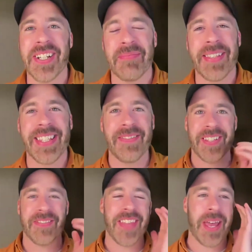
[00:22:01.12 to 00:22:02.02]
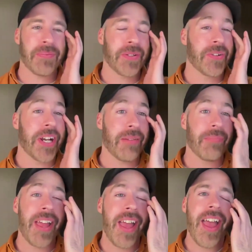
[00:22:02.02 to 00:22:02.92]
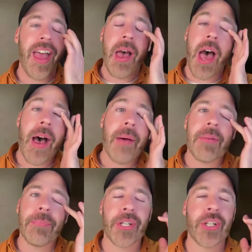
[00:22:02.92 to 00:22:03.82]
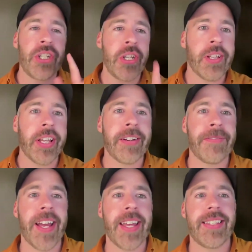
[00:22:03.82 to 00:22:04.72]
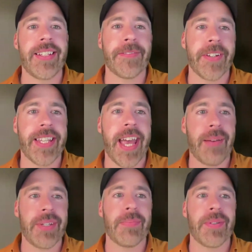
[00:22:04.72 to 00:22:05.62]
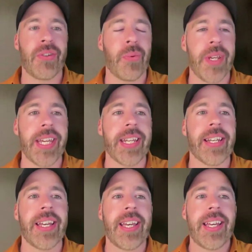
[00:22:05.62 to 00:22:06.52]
specifics of that program. But could you clarify the difference, Abby, between